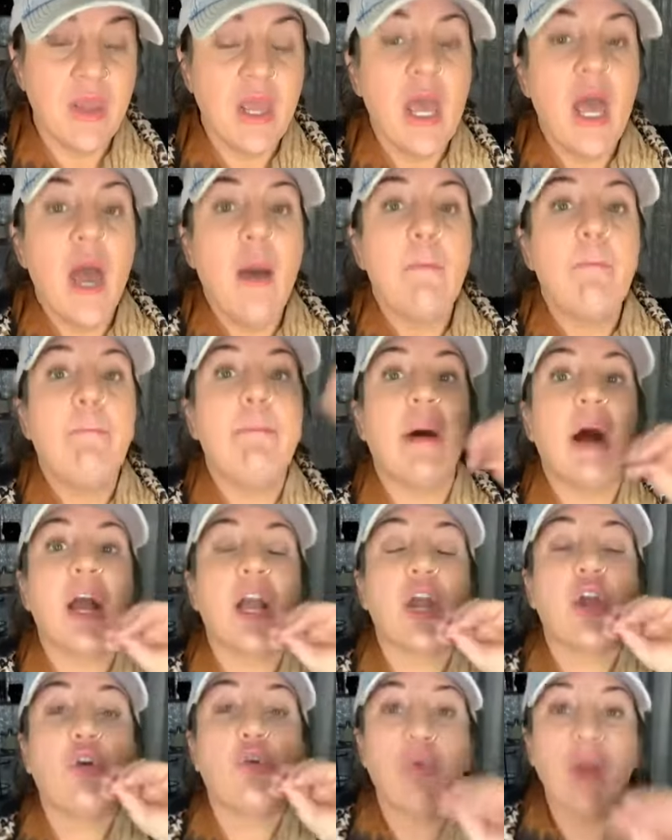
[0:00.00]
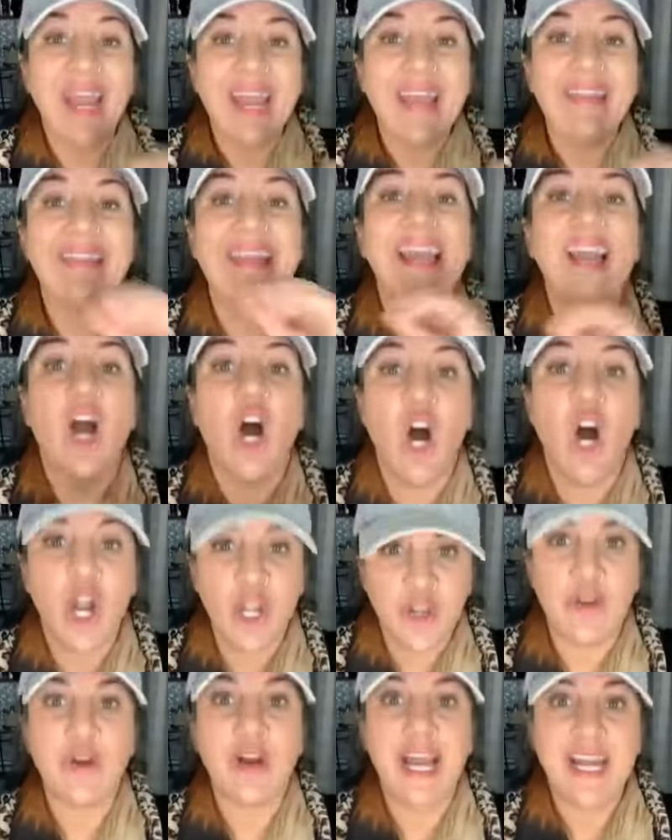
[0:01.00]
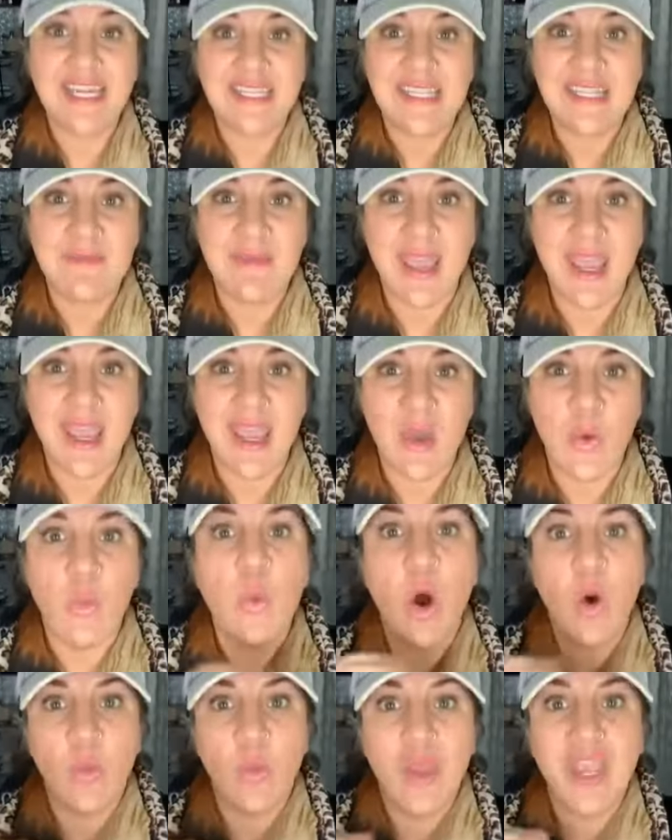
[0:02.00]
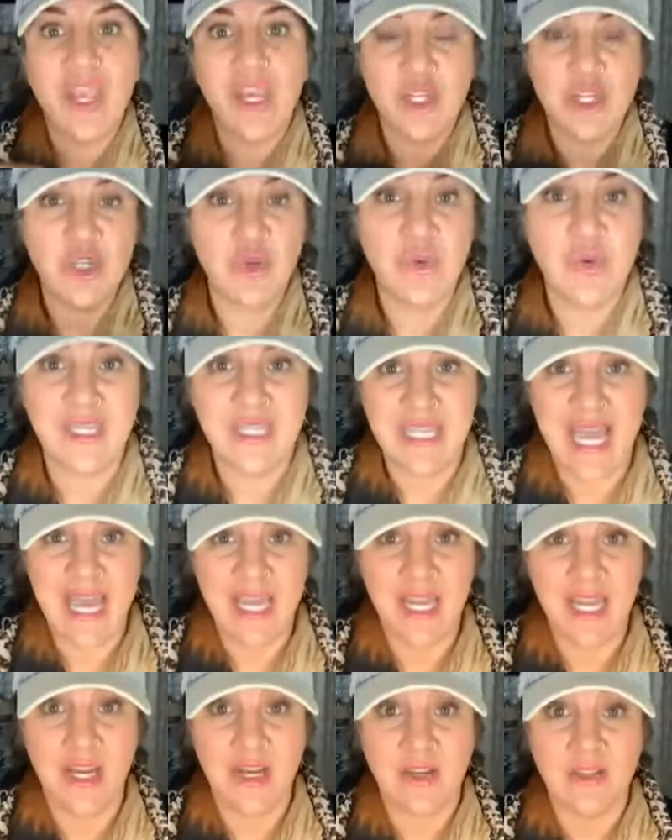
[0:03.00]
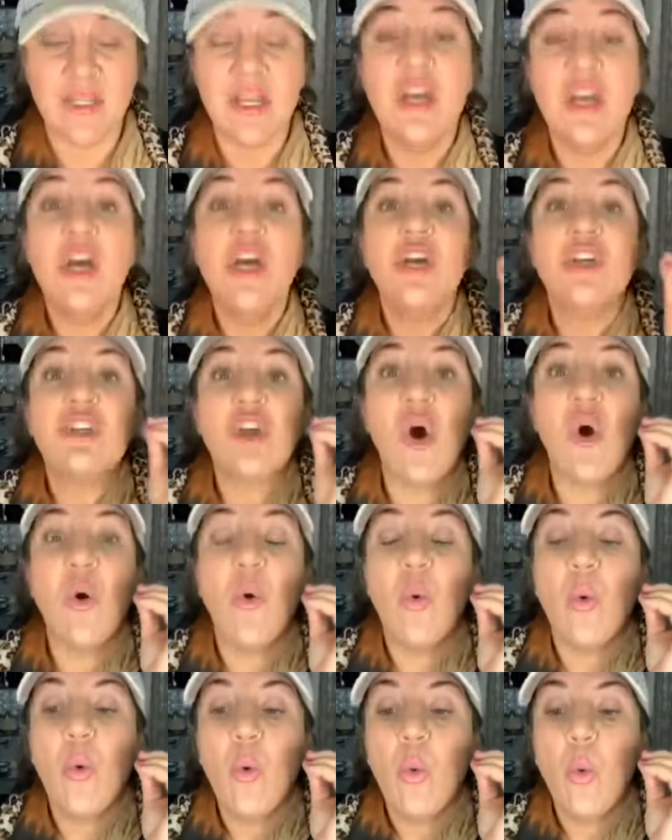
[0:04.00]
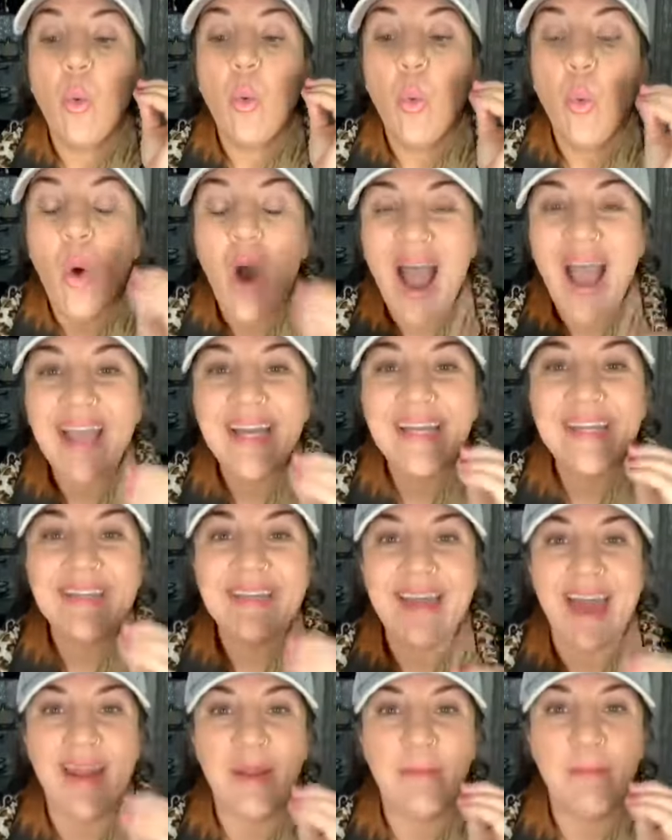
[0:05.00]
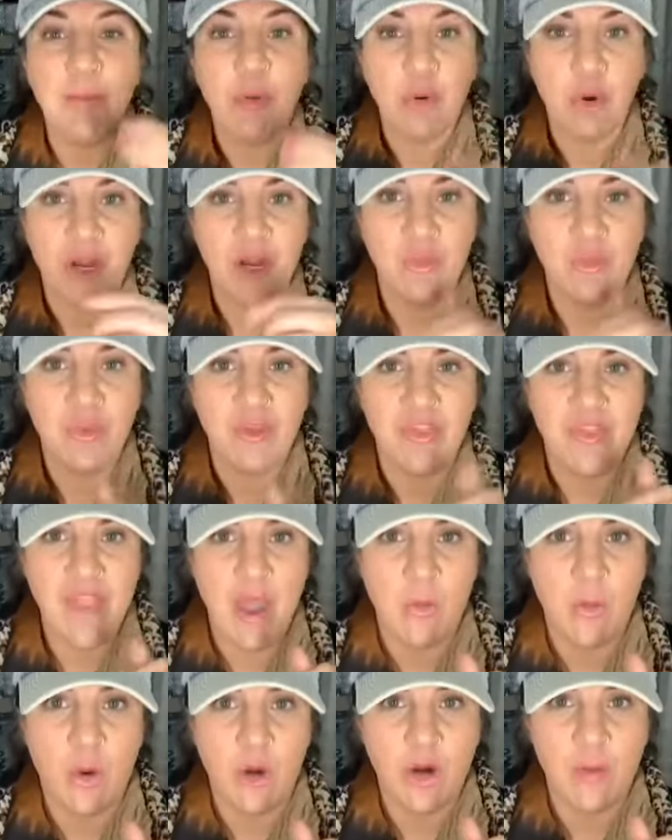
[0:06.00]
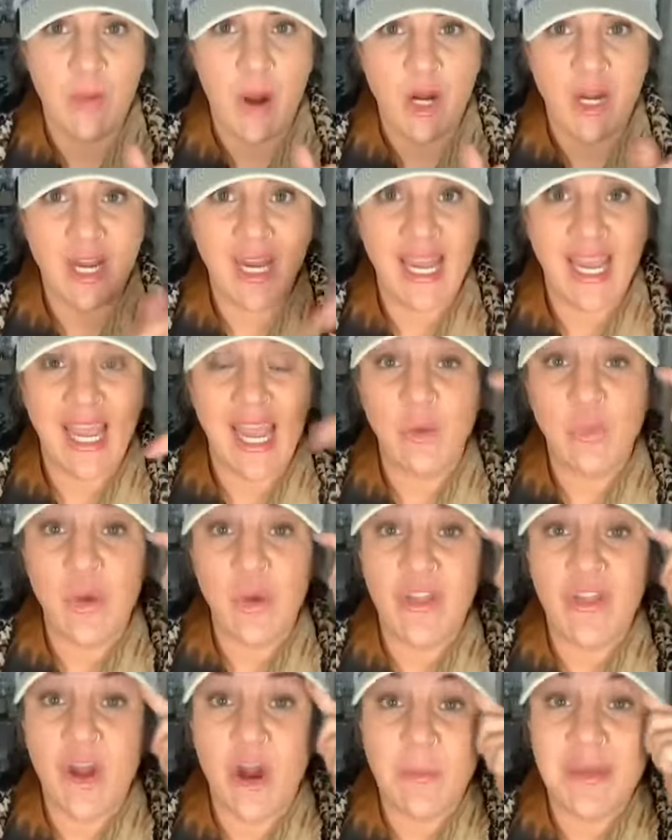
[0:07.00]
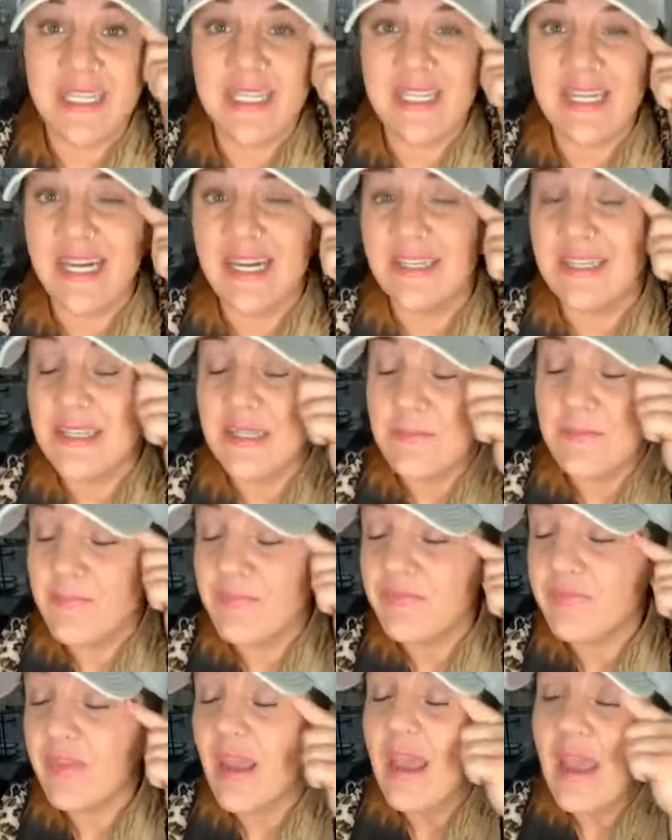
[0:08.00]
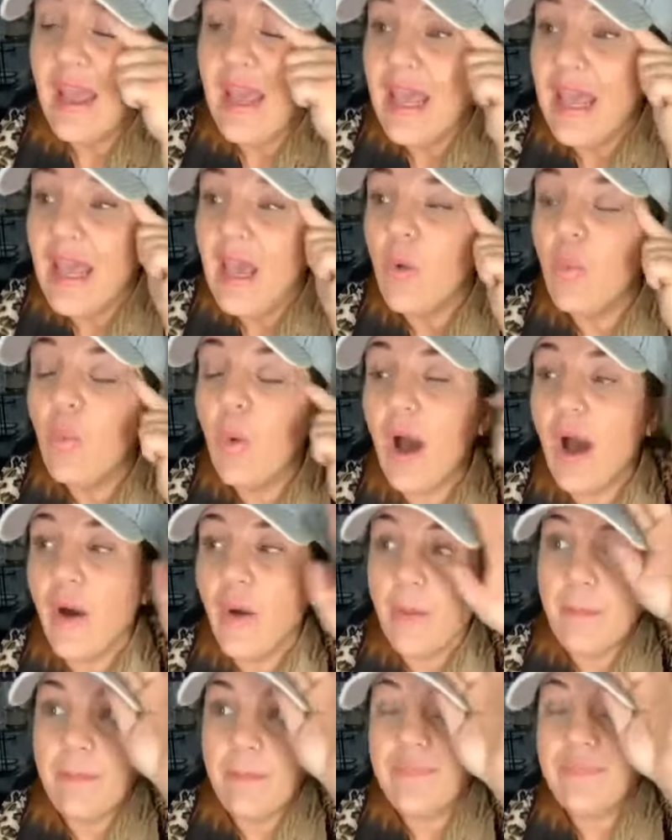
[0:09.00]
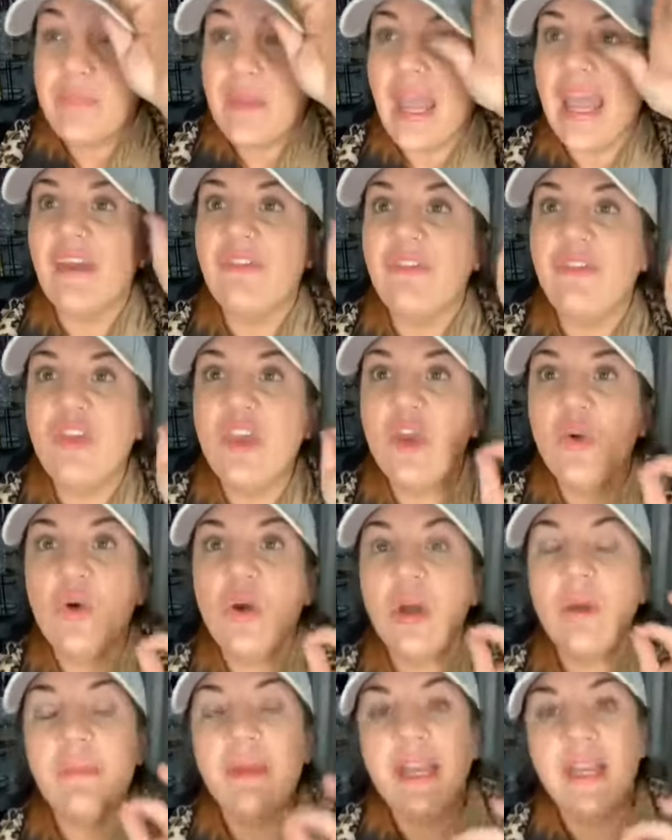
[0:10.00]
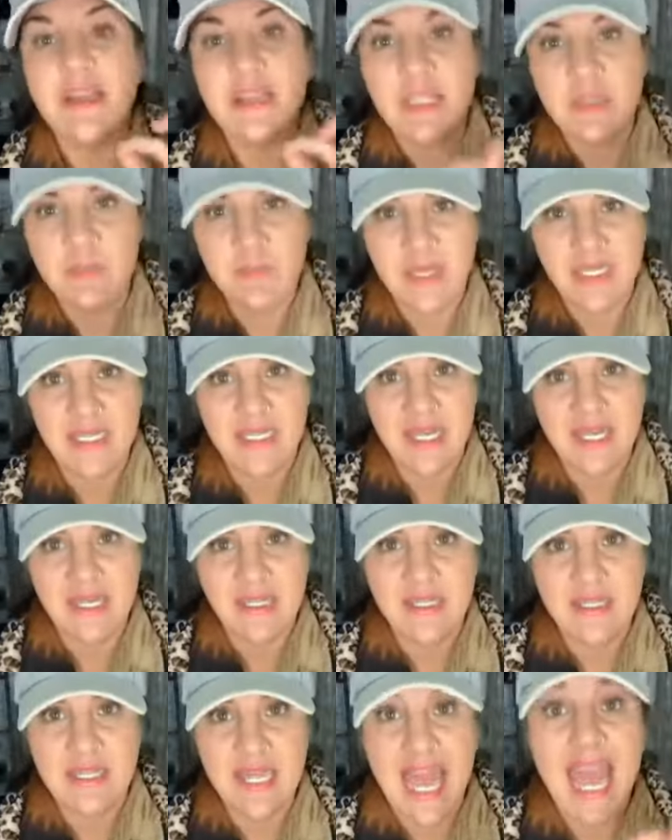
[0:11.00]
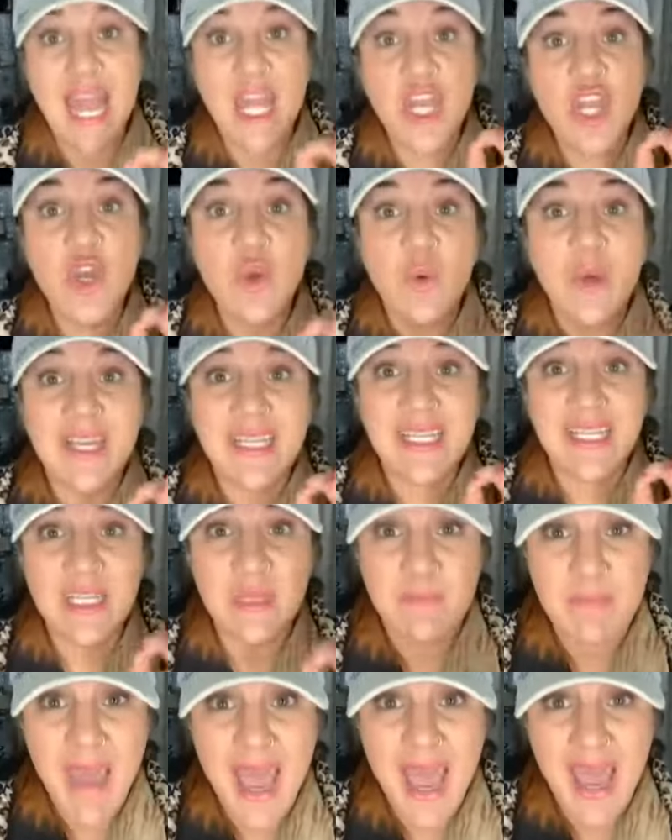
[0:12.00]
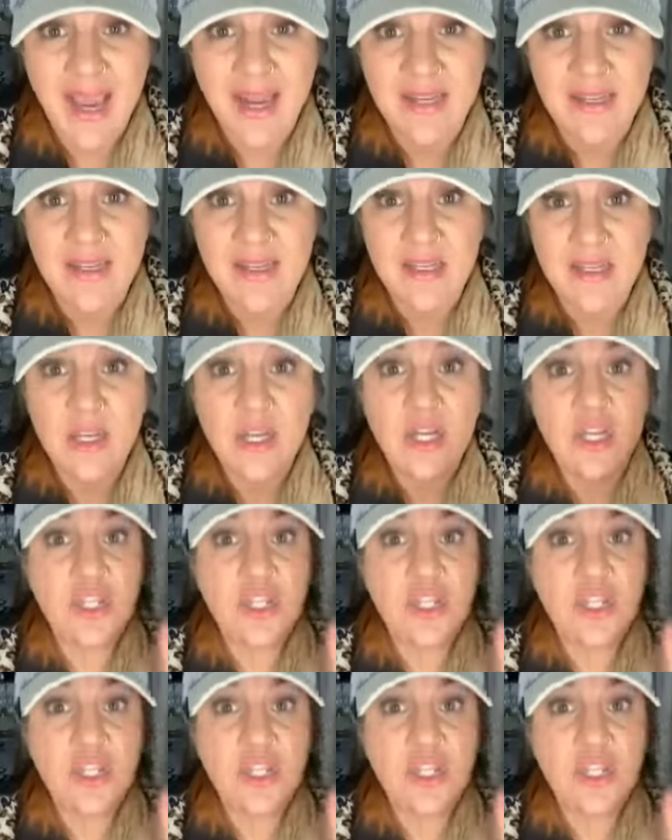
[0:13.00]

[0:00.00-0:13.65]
but greatly underestimate what we can do in 10 years. So why is that important with network marketing and with our business? Well, if you come into this business and you expect to